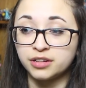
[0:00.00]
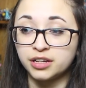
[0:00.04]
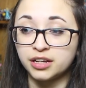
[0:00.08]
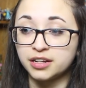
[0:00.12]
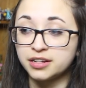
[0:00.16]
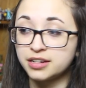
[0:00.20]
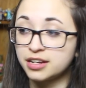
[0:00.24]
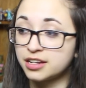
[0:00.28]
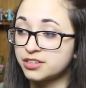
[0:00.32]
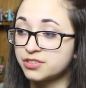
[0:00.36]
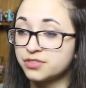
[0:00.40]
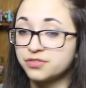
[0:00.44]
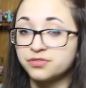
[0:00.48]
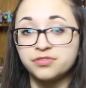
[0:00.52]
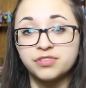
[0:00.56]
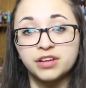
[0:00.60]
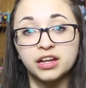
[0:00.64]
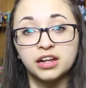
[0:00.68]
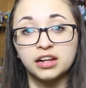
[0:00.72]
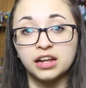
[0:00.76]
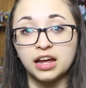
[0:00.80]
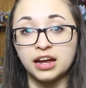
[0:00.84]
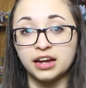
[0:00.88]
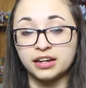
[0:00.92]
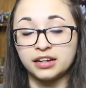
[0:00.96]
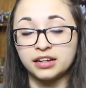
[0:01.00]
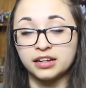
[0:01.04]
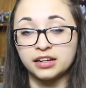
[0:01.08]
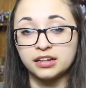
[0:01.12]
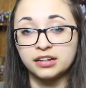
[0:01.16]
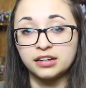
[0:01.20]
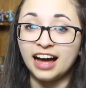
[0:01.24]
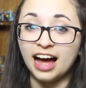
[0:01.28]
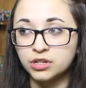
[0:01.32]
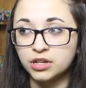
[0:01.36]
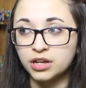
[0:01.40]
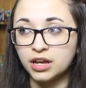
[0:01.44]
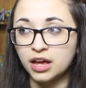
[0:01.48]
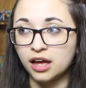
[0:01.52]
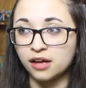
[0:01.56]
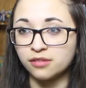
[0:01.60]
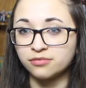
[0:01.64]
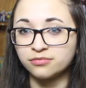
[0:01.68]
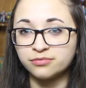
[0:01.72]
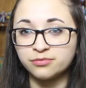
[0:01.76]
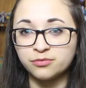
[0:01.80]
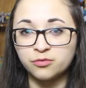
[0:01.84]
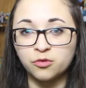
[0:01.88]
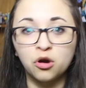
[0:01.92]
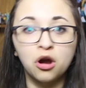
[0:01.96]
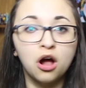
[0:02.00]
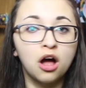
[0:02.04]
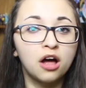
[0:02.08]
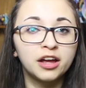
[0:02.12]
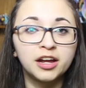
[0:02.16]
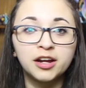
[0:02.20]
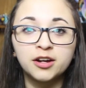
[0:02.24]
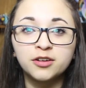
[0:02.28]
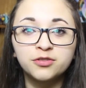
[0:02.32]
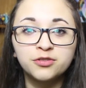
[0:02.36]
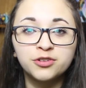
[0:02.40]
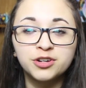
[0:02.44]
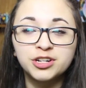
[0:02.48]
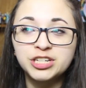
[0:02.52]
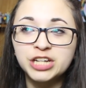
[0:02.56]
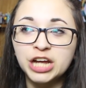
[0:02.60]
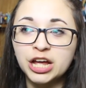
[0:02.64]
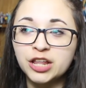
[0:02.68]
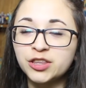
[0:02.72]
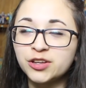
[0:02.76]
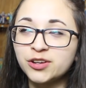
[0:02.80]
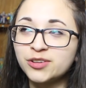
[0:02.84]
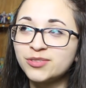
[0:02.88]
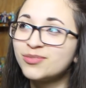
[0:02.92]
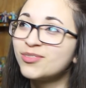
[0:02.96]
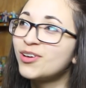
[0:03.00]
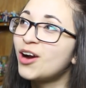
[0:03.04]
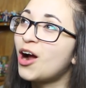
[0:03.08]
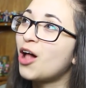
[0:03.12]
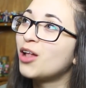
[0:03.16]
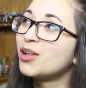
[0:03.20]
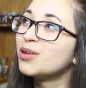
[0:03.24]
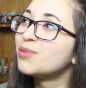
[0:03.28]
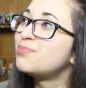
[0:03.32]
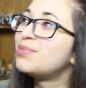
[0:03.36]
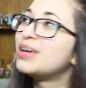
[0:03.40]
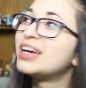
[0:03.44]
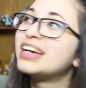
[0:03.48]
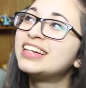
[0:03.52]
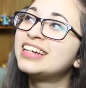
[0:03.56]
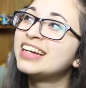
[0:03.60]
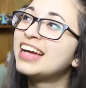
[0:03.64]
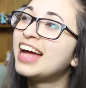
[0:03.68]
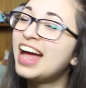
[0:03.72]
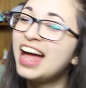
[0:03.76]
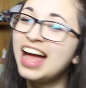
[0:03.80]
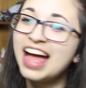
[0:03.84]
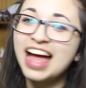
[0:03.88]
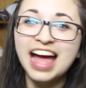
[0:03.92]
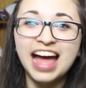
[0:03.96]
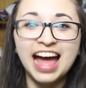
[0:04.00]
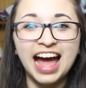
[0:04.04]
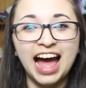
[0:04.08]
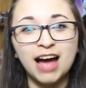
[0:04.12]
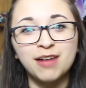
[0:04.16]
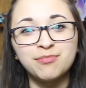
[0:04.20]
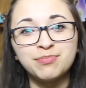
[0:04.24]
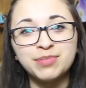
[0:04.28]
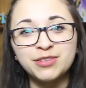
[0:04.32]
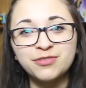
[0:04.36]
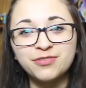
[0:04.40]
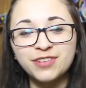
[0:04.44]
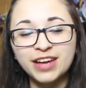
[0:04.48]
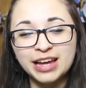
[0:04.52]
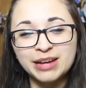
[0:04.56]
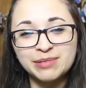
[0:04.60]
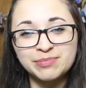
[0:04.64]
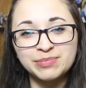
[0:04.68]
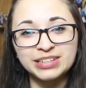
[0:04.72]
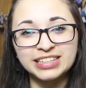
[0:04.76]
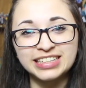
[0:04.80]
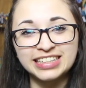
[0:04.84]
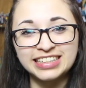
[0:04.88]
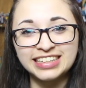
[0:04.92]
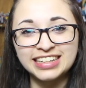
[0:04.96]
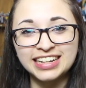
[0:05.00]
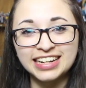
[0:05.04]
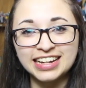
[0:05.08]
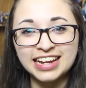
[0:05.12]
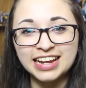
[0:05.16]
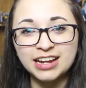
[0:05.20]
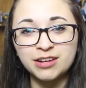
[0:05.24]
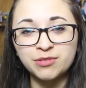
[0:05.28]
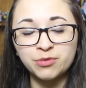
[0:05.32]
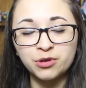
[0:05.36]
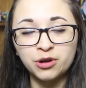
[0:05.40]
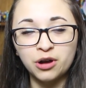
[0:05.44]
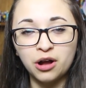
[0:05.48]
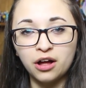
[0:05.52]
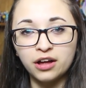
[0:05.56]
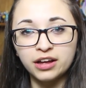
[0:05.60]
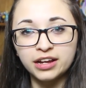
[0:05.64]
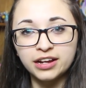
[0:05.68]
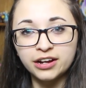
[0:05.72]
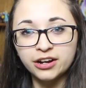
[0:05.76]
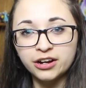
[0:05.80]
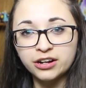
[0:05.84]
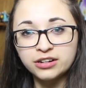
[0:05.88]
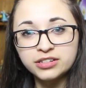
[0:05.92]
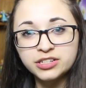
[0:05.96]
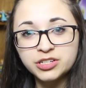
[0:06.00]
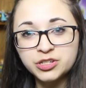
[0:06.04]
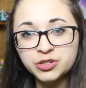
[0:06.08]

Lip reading: It doesn't feel like it. So yeah, we're all here for each other. We're all a big, happy family, and we're all here